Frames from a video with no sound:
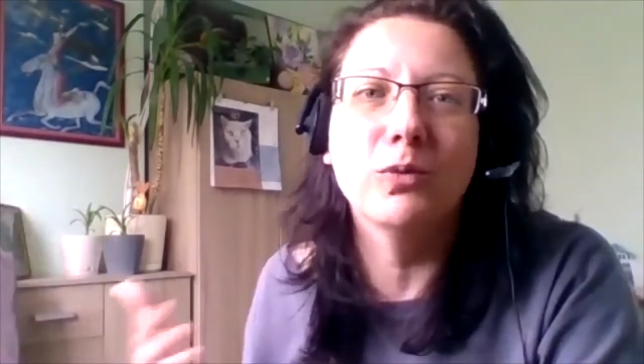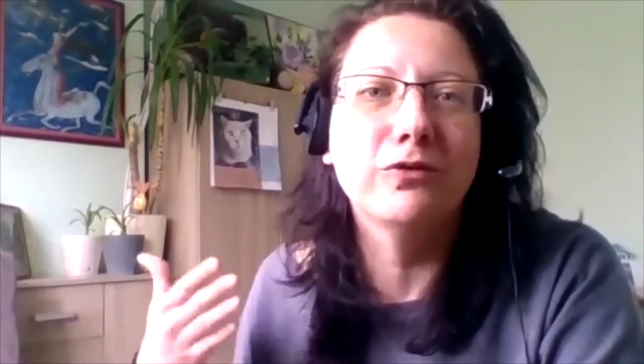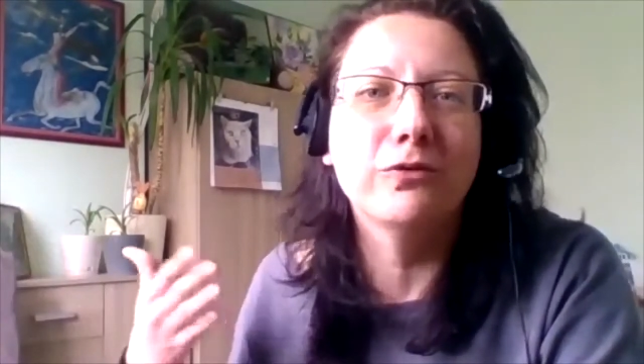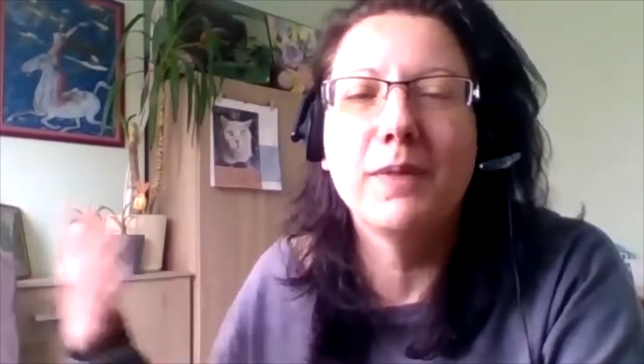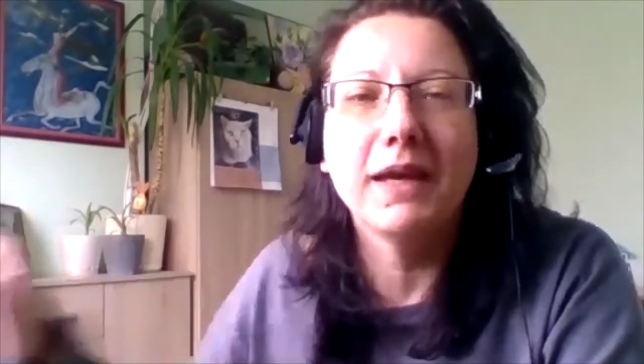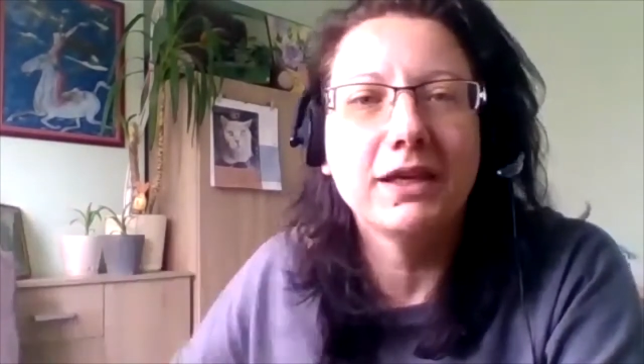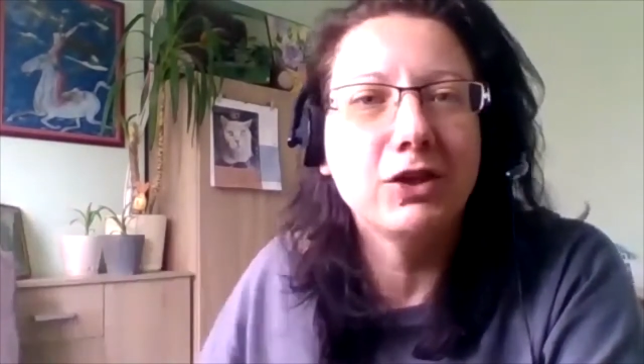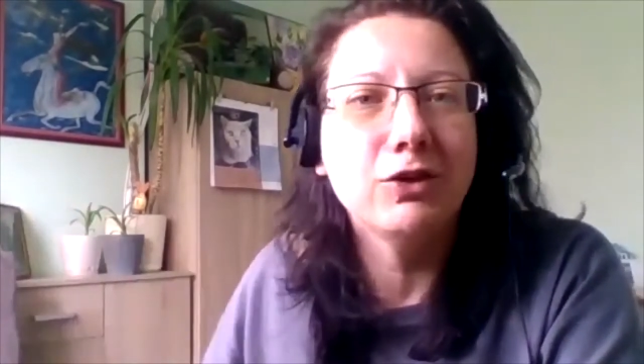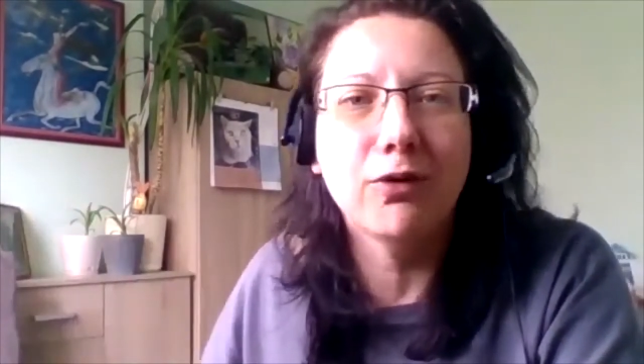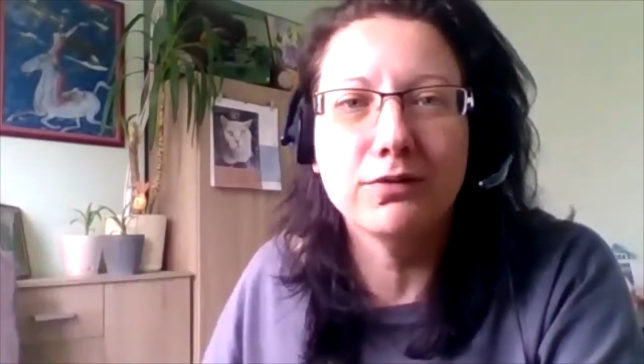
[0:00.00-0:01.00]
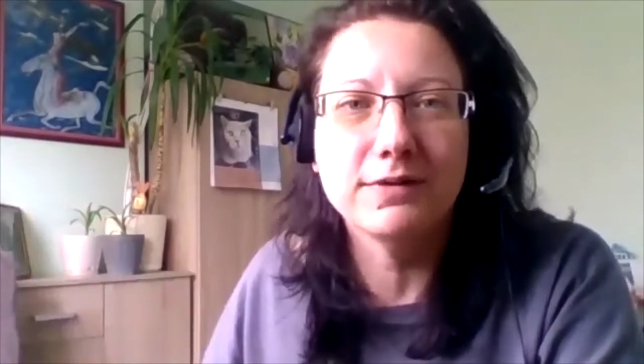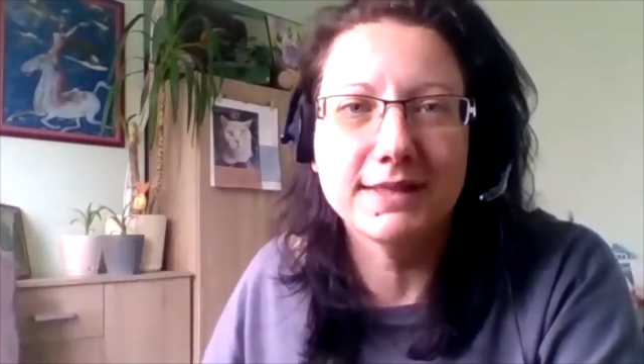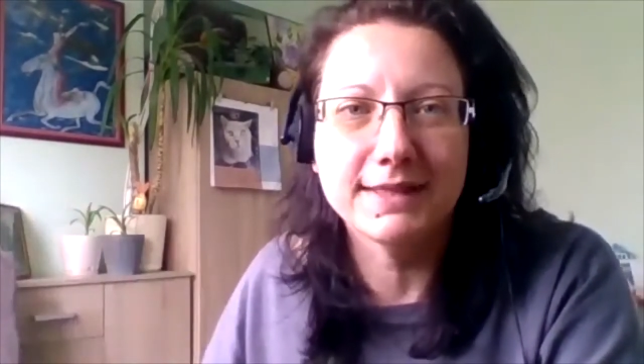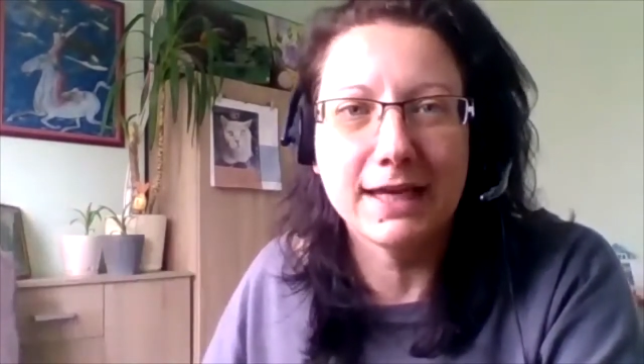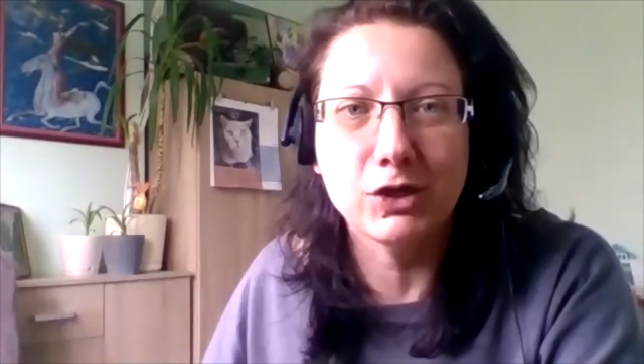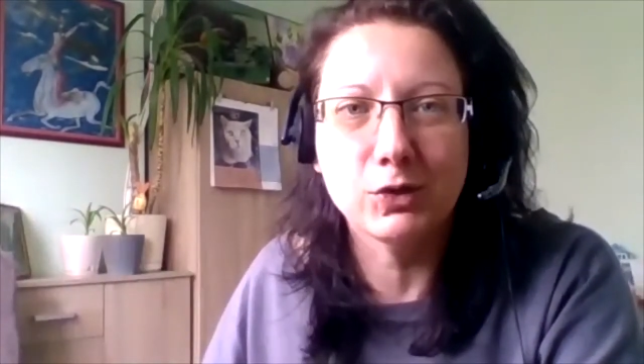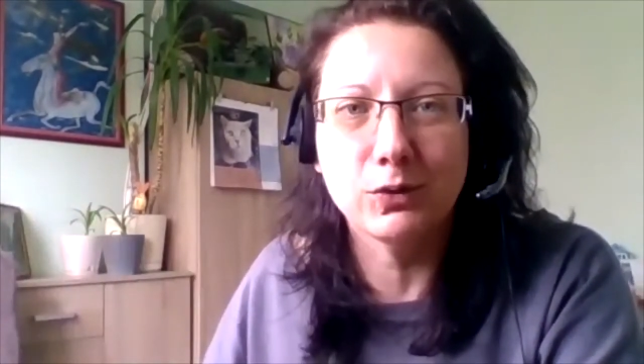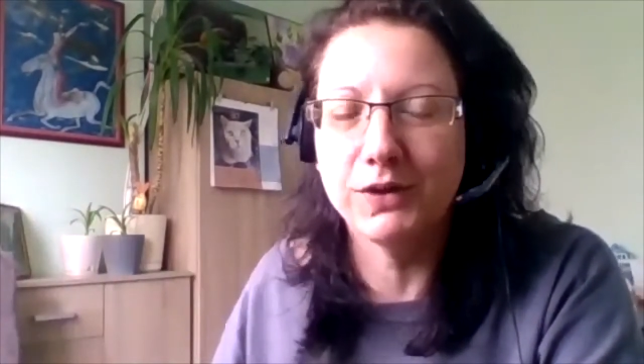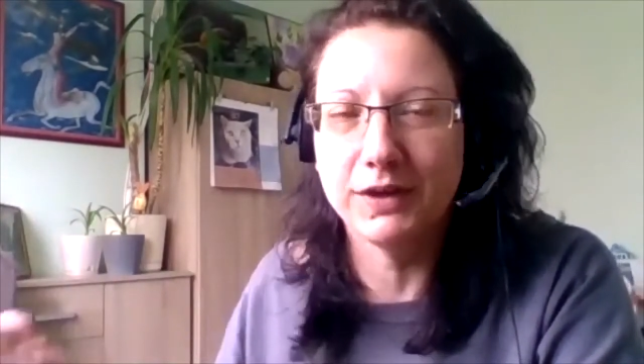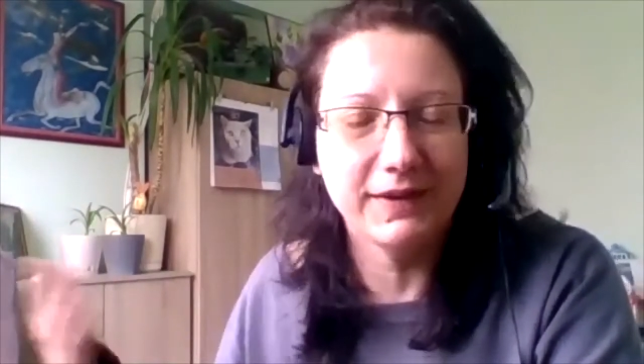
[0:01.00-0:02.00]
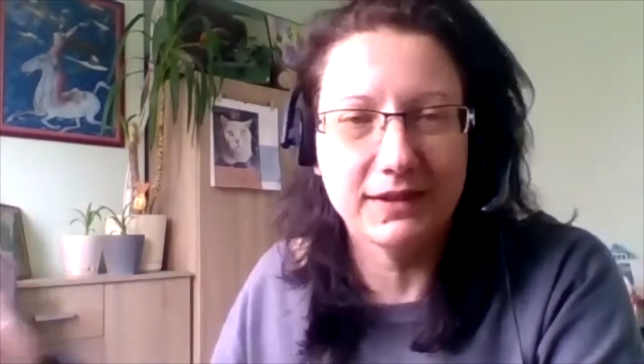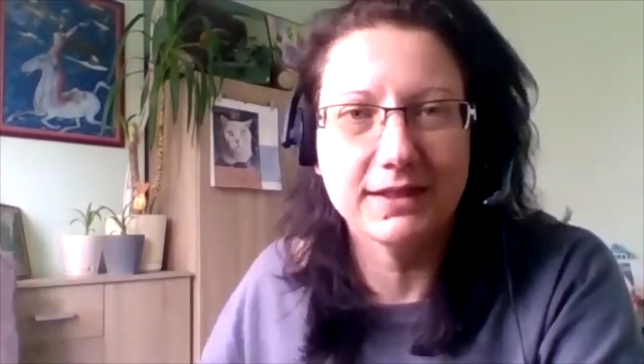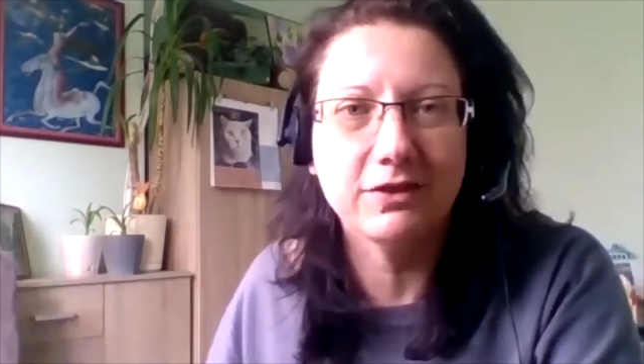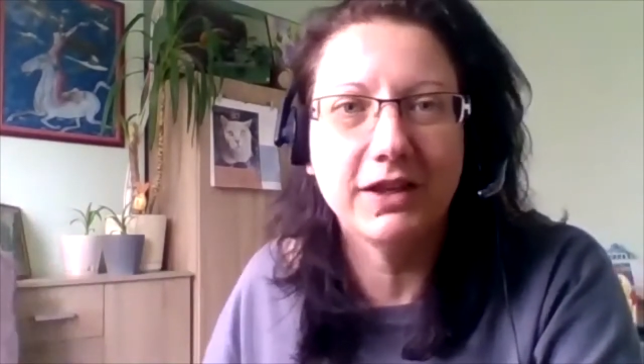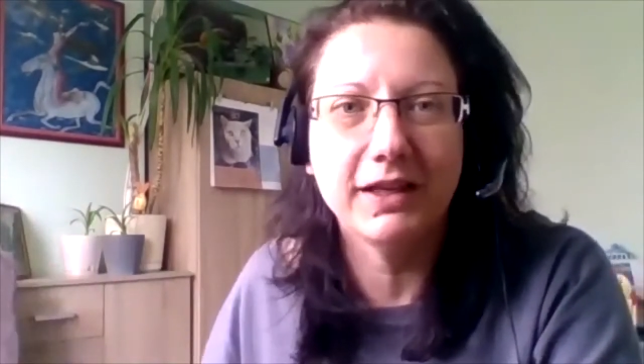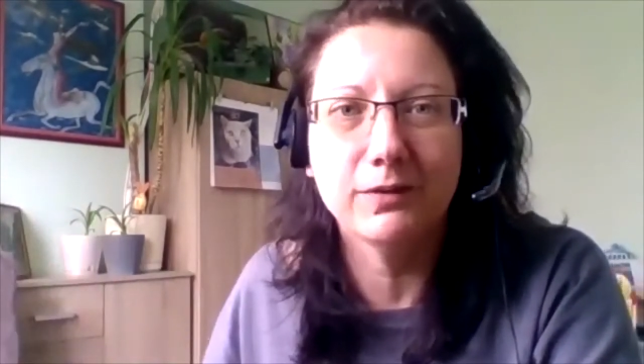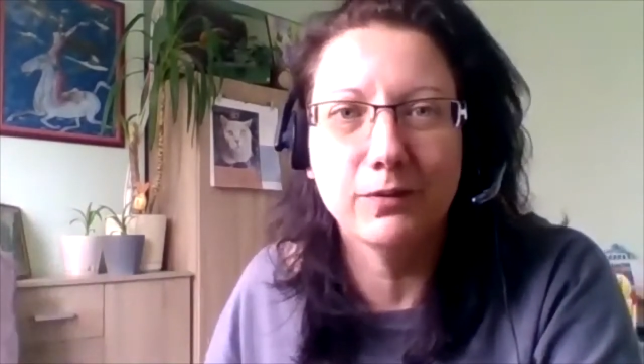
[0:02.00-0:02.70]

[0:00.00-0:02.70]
of making your own schedule, that, that's a clear